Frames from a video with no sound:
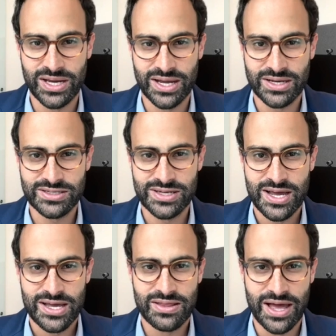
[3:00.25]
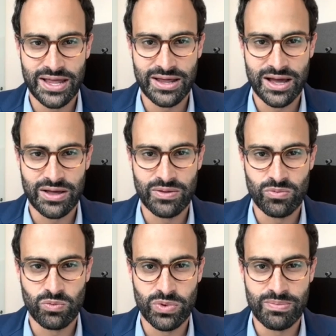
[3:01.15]
meetings, that
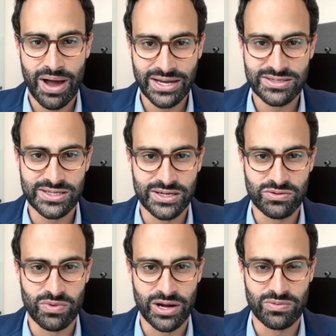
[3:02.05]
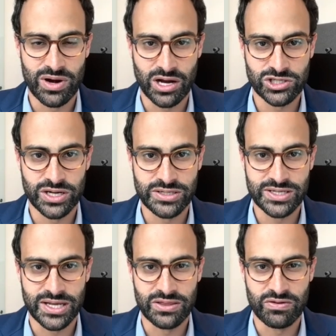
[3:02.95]
we might see rate
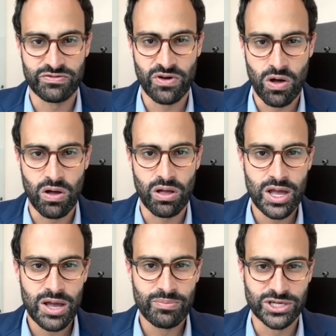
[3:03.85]
reductions in the fall,